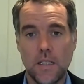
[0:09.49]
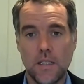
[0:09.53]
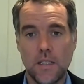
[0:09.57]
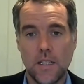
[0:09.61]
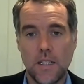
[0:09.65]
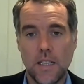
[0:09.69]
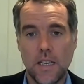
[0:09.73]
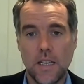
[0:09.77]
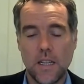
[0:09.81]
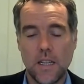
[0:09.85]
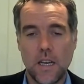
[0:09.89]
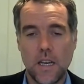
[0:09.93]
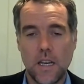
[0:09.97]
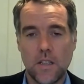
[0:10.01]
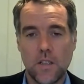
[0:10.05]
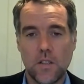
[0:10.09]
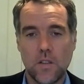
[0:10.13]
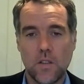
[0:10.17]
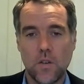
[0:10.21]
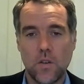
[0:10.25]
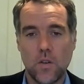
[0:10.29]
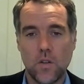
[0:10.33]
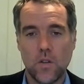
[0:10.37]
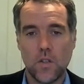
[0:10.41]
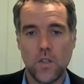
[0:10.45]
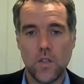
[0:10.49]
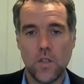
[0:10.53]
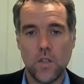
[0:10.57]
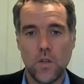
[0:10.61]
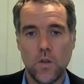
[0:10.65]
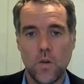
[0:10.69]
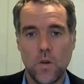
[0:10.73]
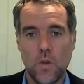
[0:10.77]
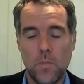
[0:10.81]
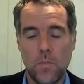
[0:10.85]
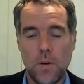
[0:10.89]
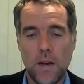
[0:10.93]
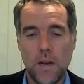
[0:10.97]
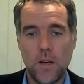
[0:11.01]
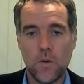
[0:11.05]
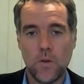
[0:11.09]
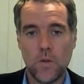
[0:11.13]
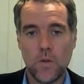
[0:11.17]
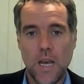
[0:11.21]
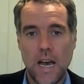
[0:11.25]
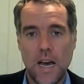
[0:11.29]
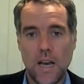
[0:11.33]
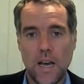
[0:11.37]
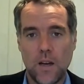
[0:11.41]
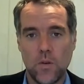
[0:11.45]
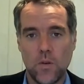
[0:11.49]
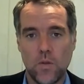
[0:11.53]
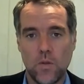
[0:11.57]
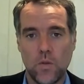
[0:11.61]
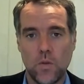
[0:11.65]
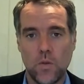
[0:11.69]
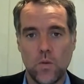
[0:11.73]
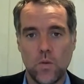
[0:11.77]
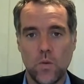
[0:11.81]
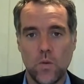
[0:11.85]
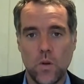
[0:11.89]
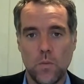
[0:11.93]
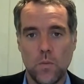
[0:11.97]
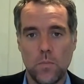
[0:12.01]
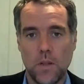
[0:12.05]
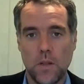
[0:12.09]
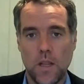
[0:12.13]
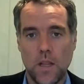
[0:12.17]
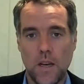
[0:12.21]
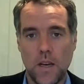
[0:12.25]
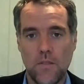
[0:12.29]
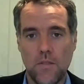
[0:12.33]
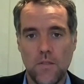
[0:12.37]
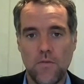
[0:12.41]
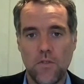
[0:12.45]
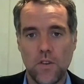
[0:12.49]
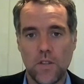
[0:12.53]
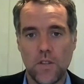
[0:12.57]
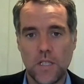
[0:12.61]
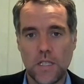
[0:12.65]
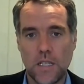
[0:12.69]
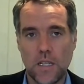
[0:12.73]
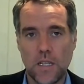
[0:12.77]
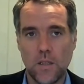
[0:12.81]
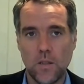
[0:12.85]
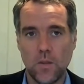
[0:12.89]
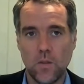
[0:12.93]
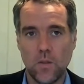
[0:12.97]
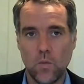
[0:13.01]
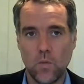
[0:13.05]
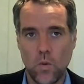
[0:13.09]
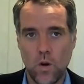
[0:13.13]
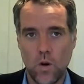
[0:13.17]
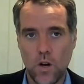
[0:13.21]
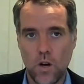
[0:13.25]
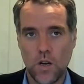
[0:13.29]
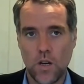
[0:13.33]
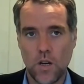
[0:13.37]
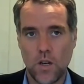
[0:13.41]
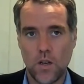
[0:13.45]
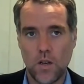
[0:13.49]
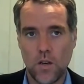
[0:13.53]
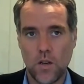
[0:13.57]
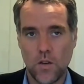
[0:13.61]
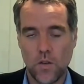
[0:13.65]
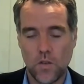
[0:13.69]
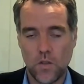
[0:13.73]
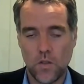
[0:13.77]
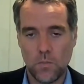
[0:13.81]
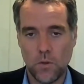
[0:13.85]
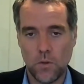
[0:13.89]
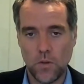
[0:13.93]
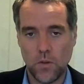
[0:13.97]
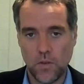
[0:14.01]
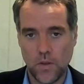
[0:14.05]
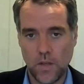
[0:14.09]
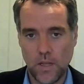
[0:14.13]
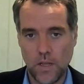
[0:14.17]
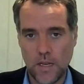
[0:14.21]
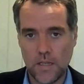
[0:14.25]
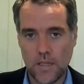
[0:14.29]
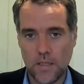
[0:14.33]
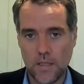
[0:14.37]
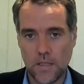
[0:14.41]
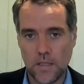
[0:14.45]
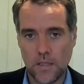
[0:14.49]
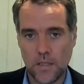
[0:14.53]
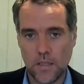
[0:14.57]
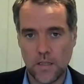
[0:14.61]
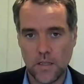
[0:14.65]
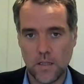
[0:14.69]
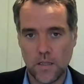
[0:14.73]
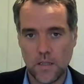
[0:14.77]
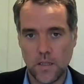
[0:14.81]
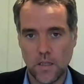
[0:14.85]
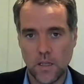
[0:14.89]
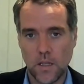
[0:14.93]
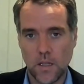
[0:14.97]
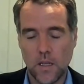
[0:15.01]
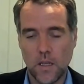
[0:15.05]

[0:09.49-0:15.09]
Today I'd like to talk to you about how to apply for a skilled worker sponsor license.